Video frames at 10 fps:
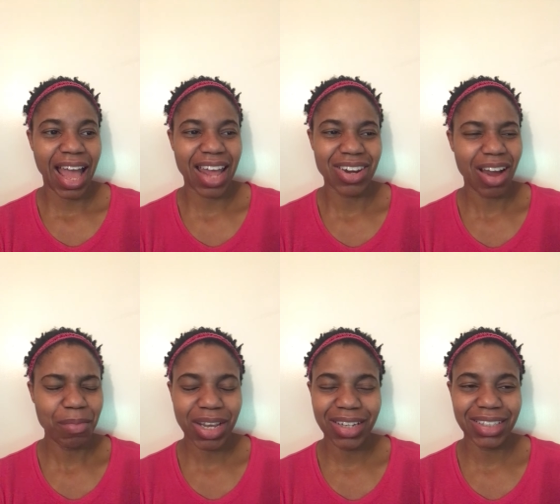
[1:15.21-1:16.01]
And
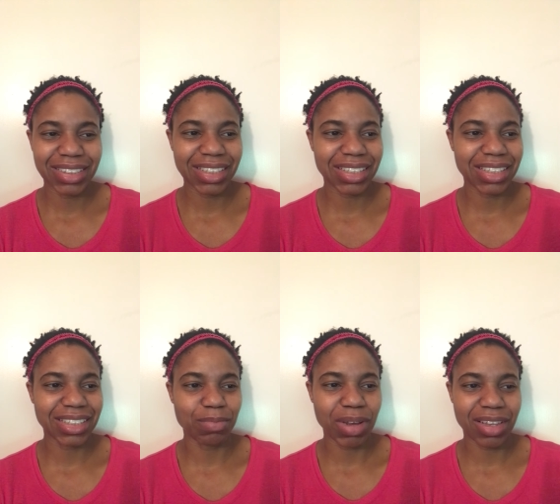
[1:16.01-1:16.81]
not because it
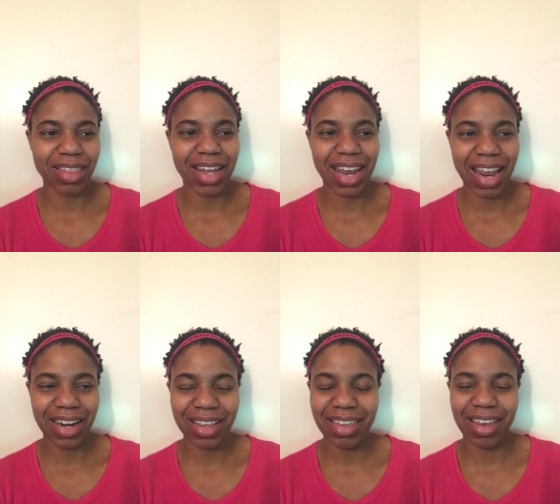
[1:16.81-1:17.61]
is better than
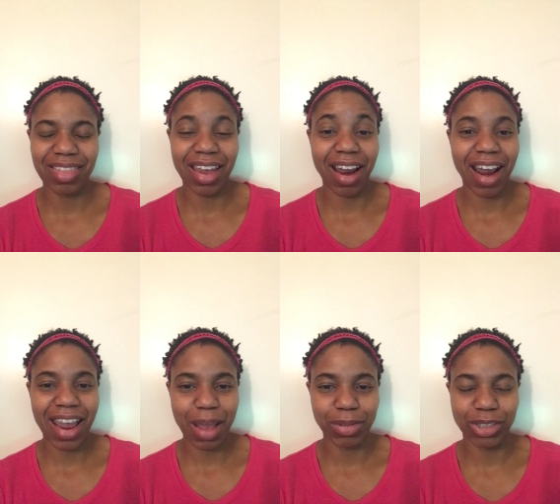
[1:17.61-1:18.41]
anything they are
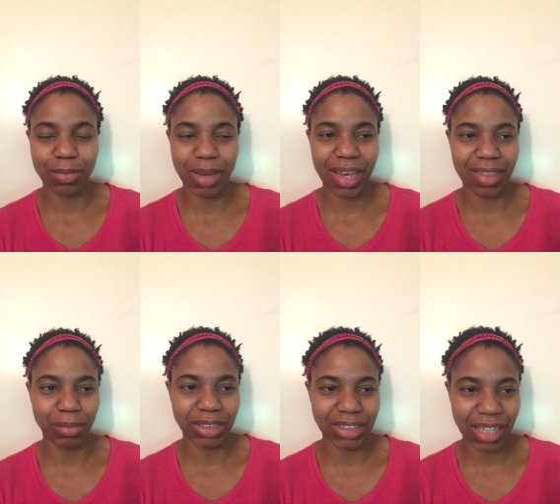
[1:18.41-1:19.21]
able to make
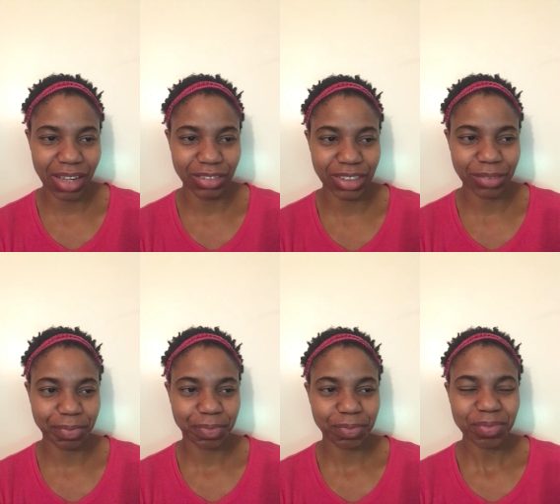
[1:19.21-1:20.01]
themselves,
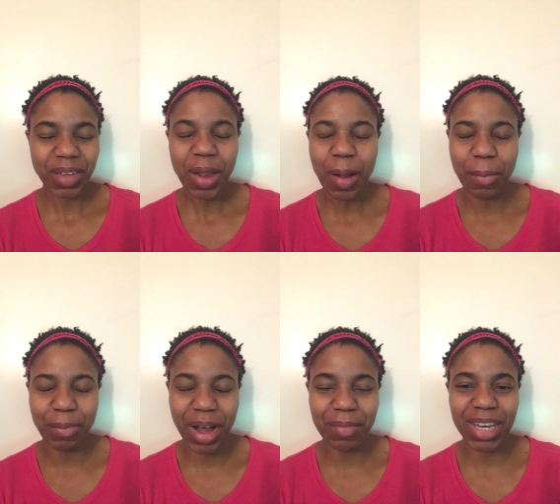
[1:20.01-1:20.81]

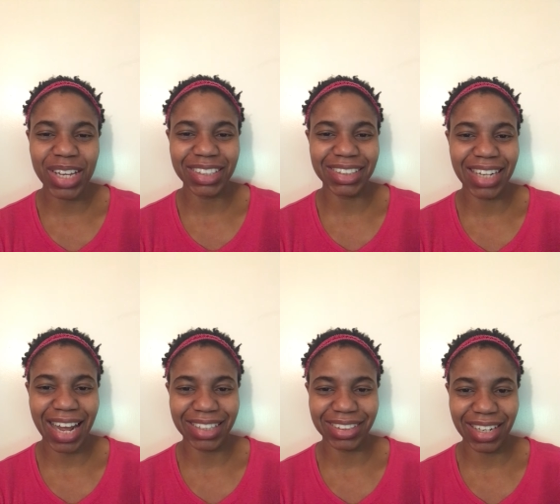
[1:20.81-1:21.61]
but because it
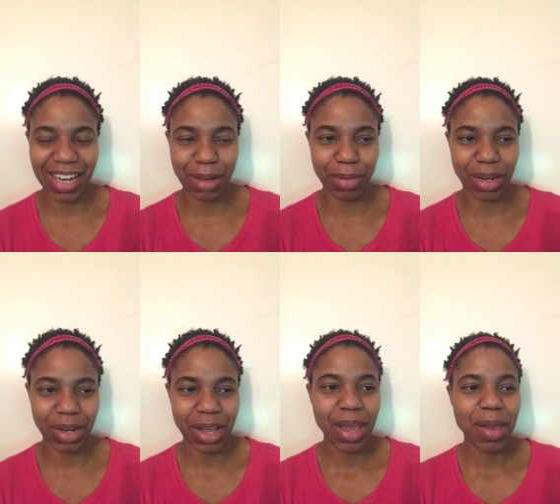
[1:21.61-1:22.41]
has a label
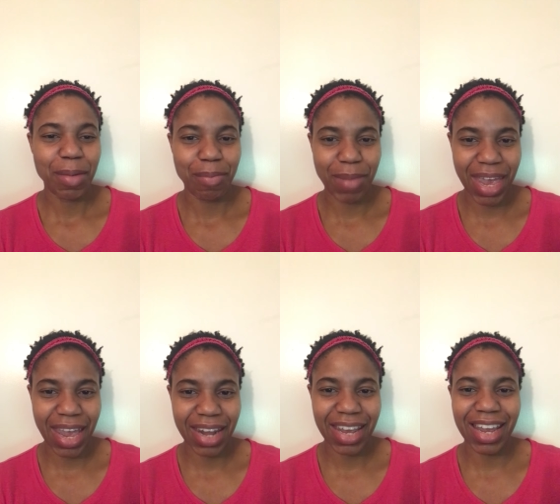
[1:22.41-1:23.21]

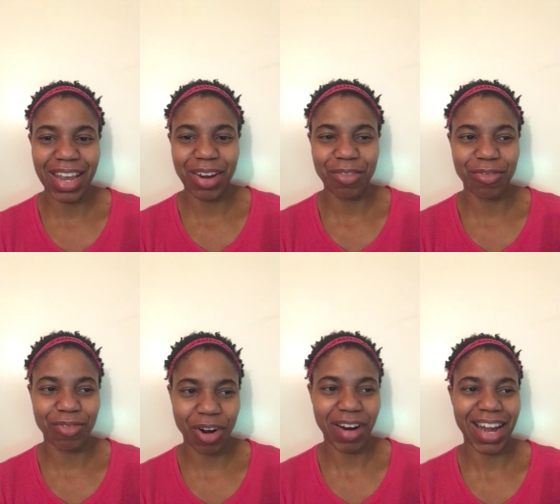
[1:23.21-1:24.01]
made in
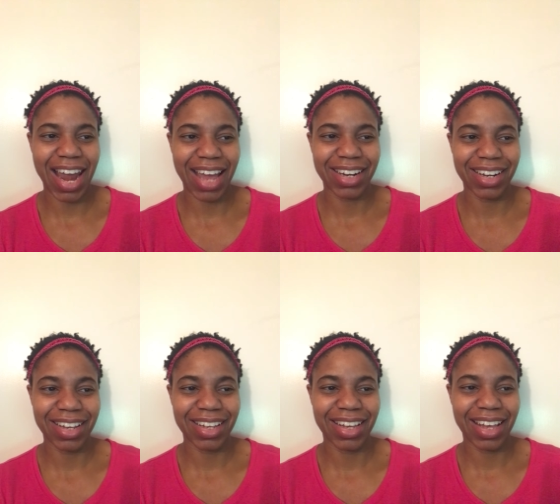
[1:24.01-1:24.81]
foreign land.
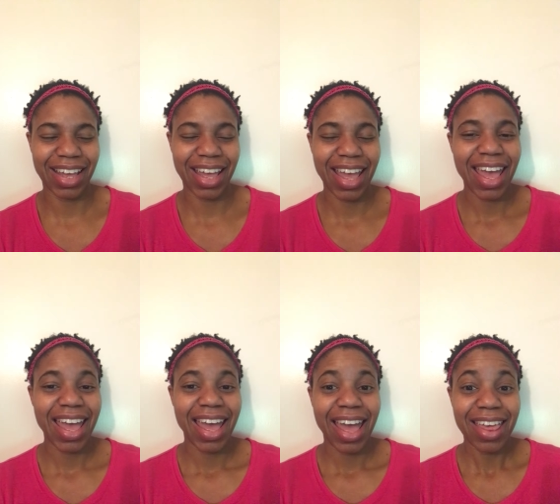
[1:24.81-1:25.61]

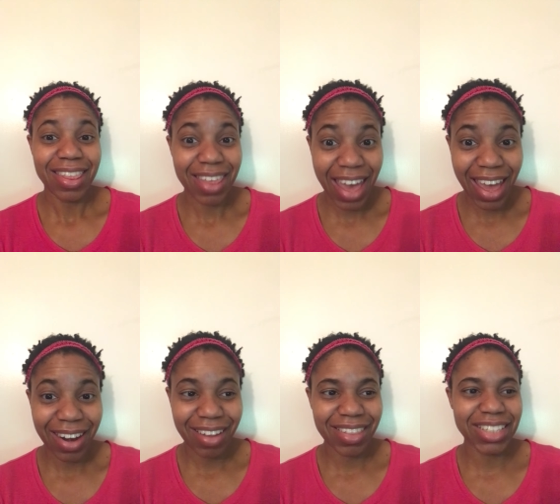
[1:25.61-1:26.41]
Then
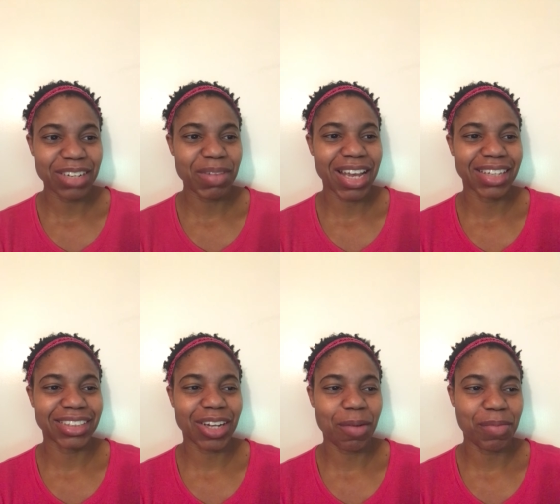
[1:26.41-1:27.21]
the
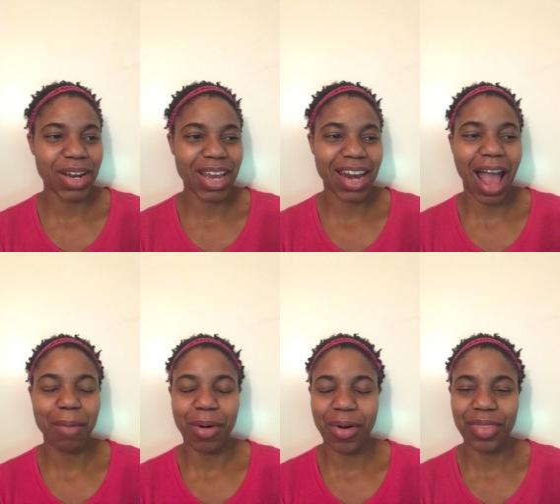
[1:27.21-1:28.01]
Jamaicans complain
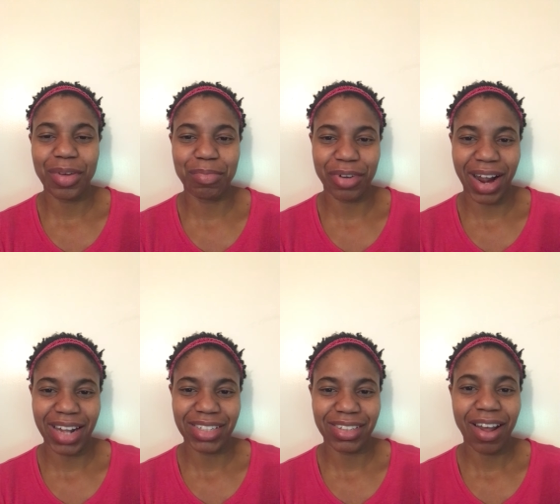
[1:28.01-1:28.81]
about the
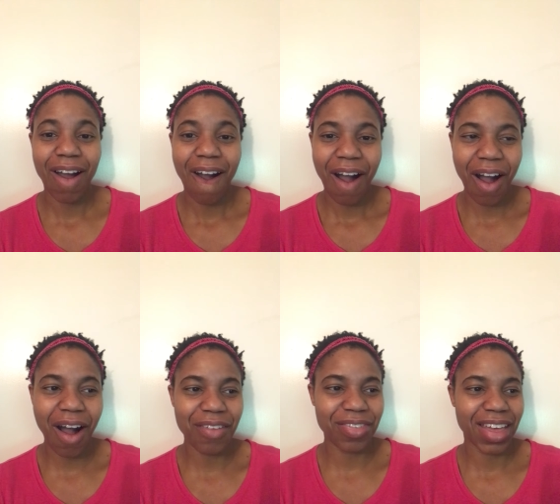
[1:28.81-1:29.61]
price
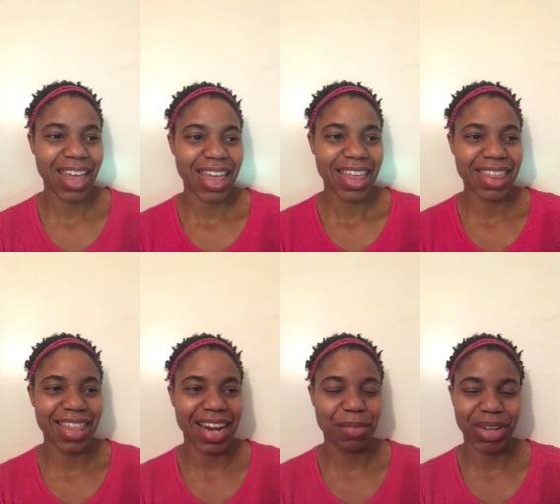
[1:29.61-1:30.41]
of
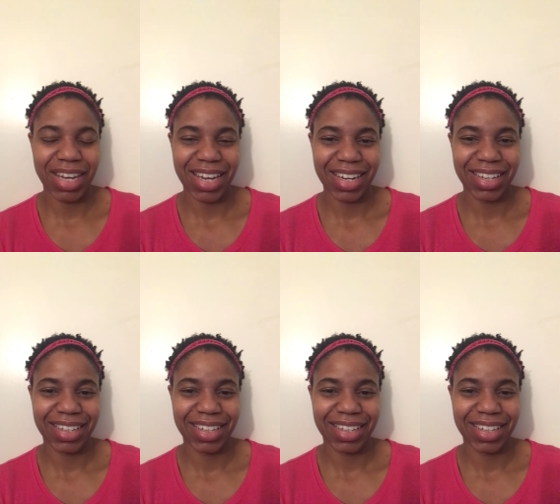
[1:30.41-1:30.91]
the lemonade.